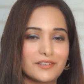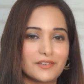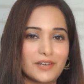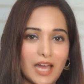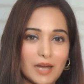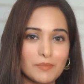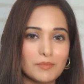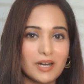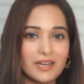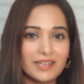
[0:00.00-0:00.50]

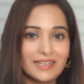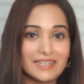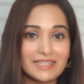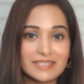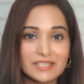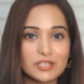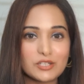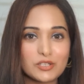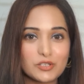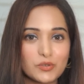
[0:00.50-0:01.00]
Rama
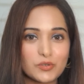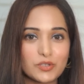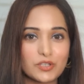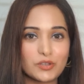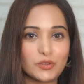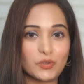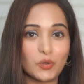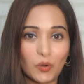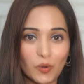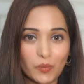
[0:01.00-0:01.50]
listen to the
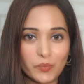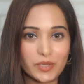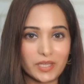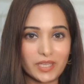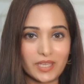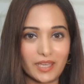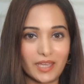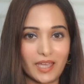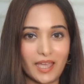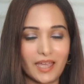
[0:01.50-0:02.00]

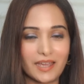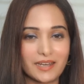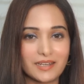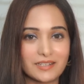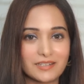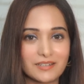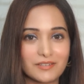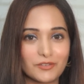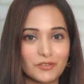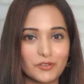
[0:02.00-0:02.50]
dhobi
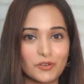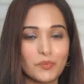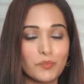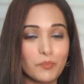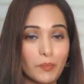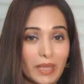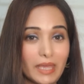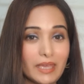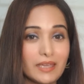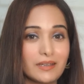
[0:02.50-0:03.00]
and, you know,
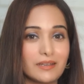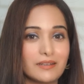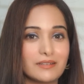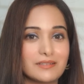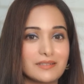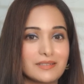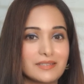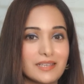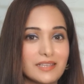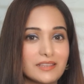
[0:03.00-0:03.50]
make
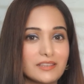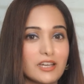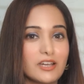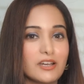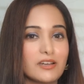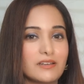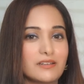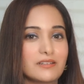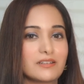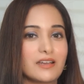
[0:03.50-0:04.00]

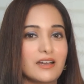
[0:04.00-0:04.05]
Sita